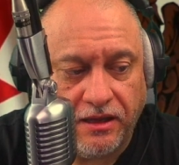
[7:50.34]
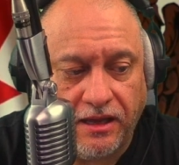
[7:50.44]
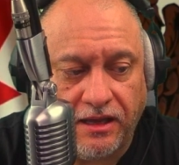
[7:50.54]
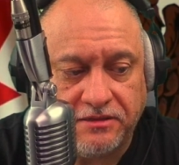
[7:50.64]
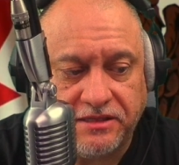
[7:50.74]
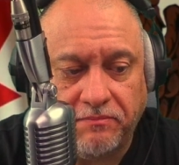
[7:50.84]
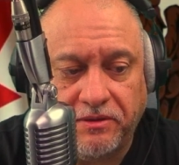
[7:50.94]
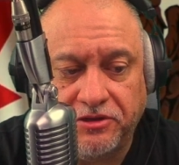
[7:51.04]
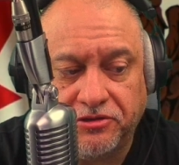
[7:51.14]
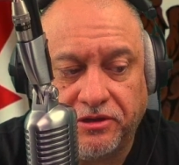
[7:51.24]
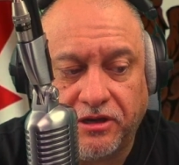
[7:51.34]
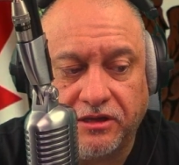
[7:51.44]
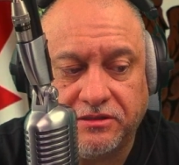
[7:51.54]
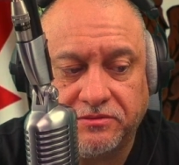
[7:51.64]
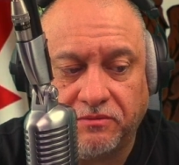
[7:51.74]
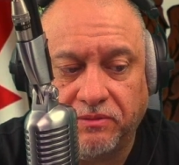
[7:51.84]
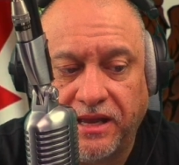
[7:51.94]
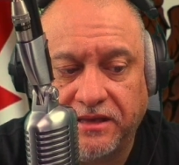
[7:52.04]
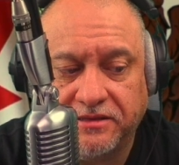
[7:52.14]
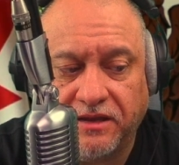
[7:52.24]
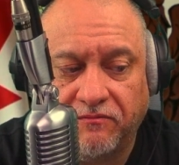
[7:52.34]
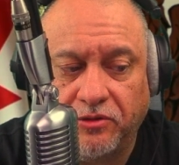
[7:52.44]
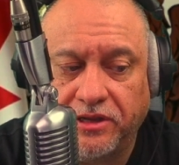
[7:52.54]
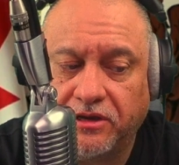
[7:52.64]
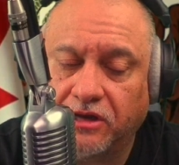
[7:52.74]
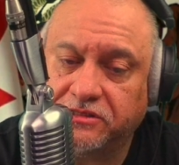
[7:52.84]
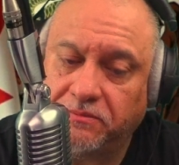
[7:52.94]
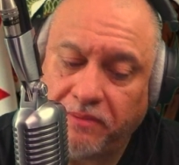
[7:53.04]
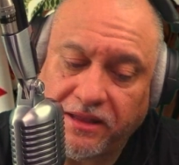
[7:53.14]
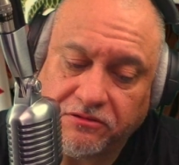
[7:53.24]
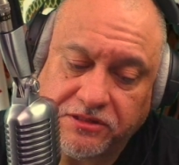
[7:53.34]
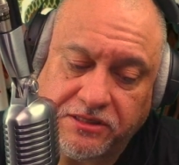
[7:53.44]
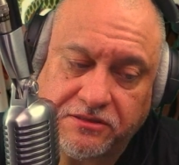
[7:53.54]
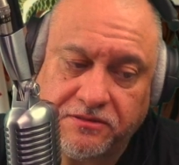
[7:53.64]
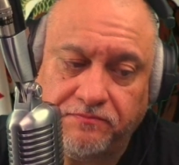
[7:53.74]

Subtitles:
step in ensuring customs compliance and avoiding costly penalties.